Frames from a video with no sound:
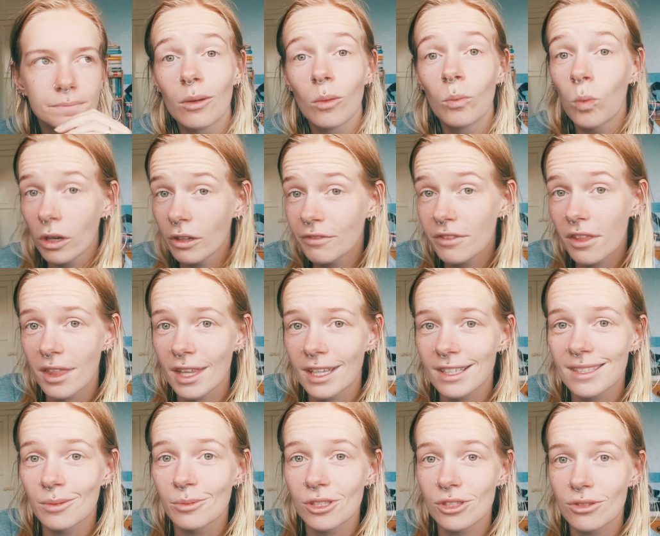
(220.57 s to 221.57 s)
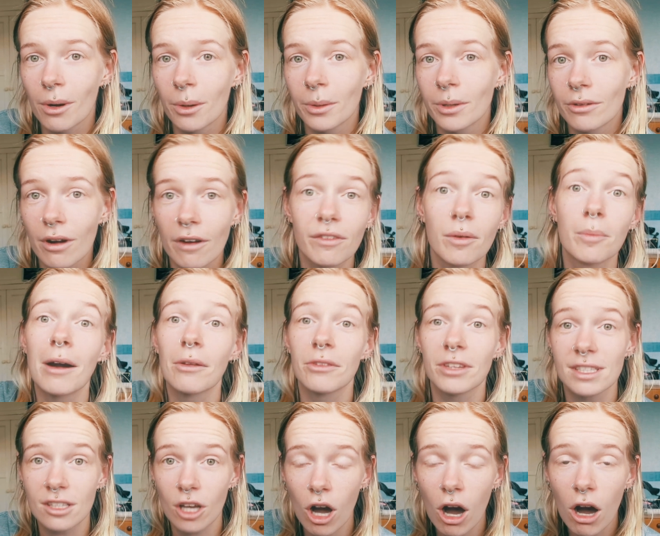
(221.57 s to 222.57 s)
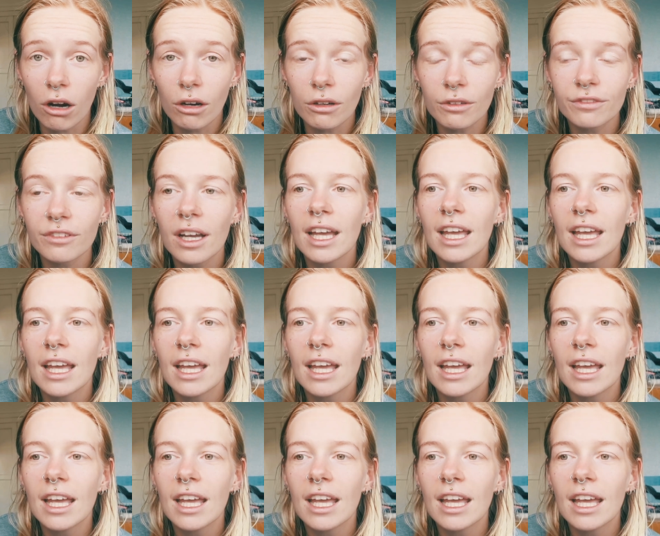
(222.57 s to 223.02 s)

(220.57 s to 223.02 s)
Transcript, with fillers: One of the things that was throwing her off about this cough